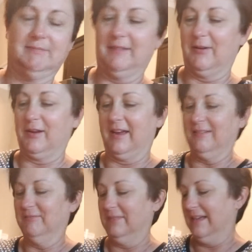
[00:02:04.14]

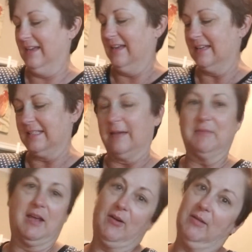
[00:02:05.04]
okay? Because I'm
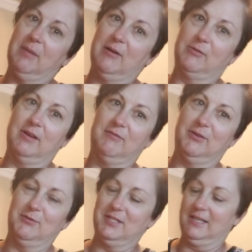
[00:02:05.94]
not all about green
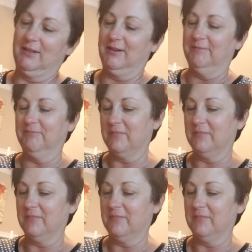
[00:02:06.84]
foods either.